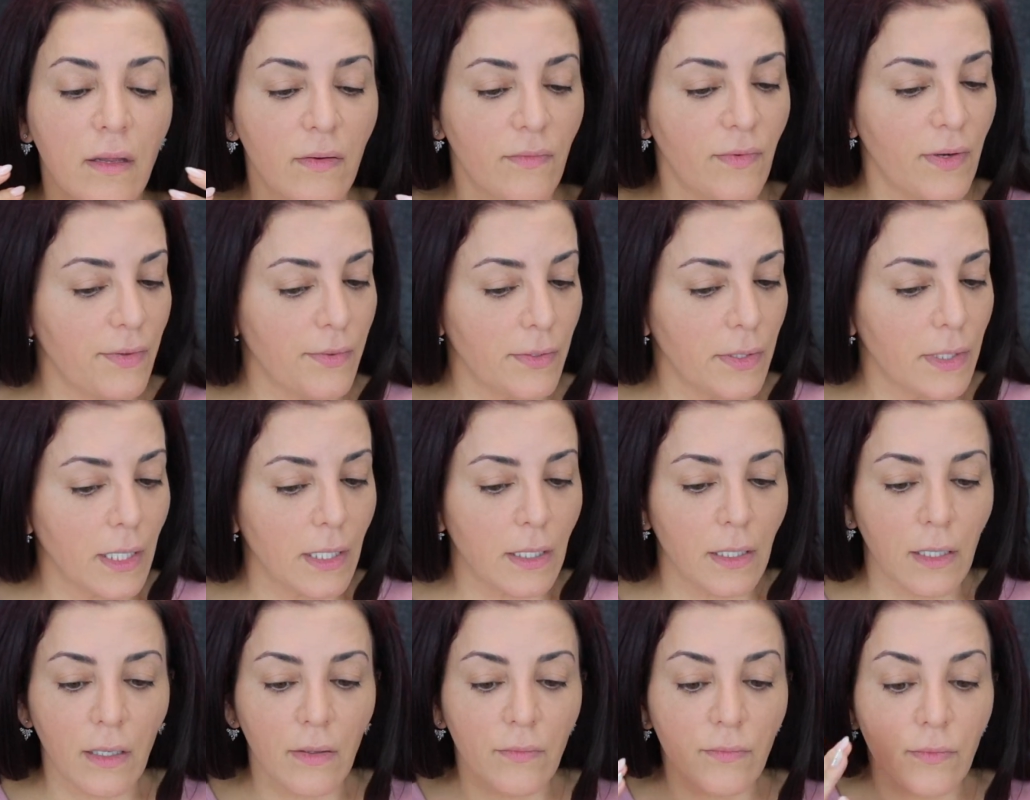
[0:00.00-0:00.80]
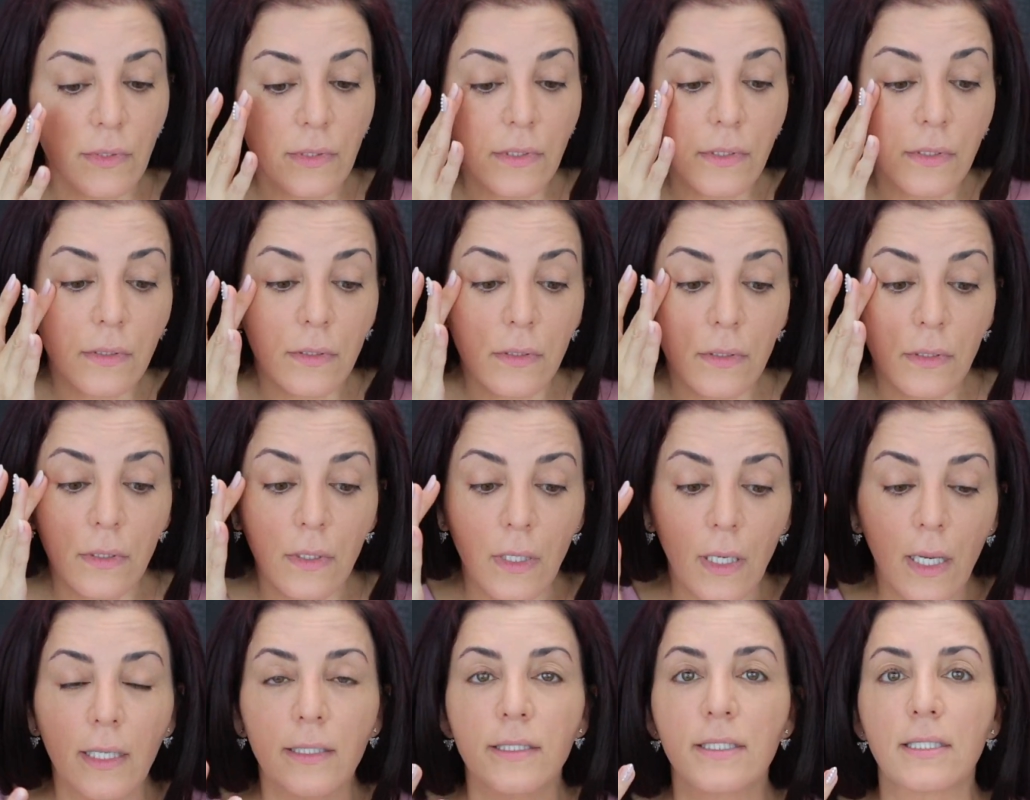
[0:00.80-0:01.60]
Very light coverage.
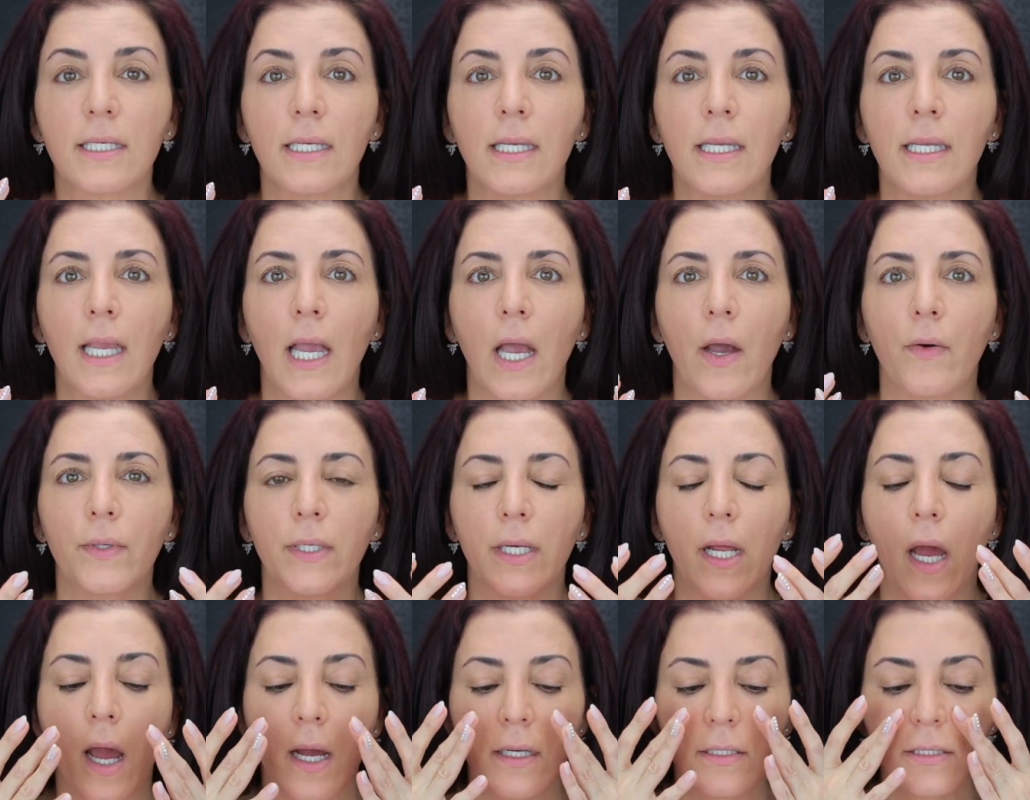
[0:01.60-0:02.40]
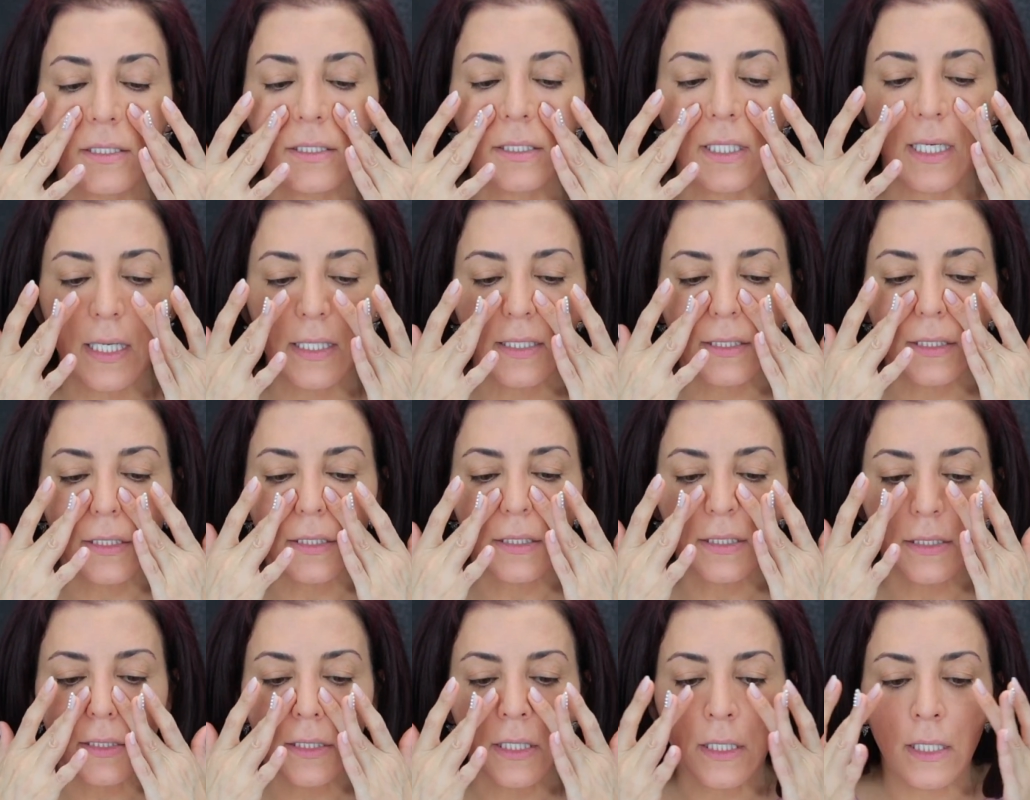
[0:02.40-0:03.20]
And see how it
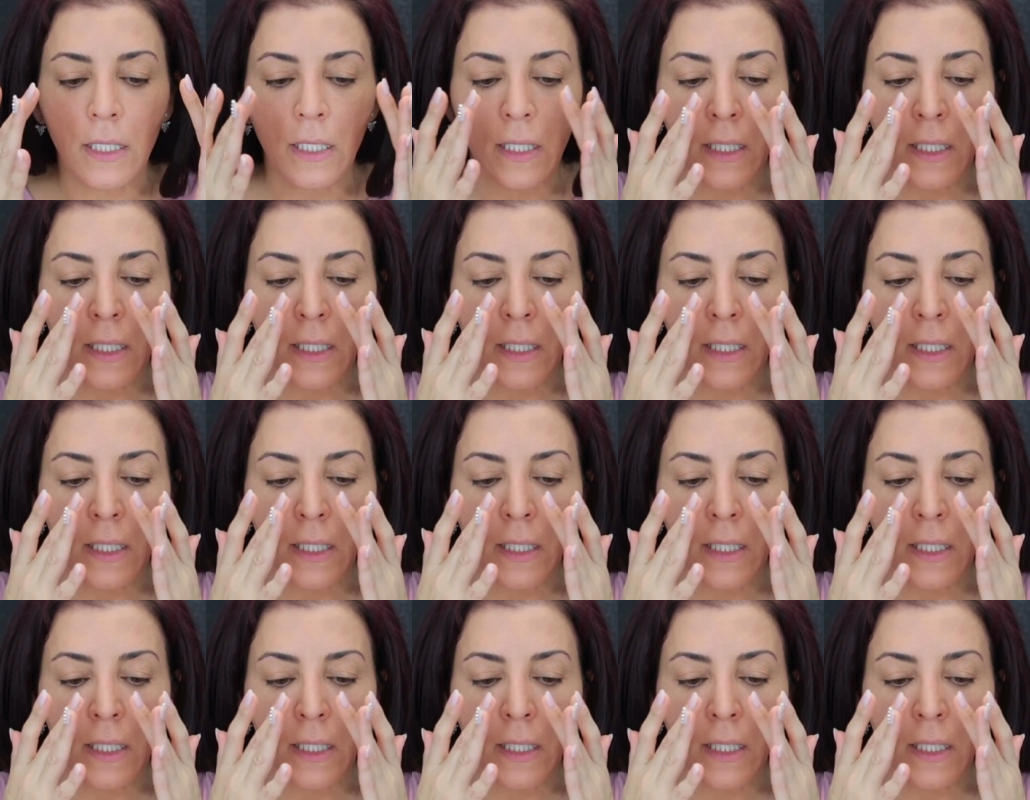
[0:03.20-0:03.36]
oxidizes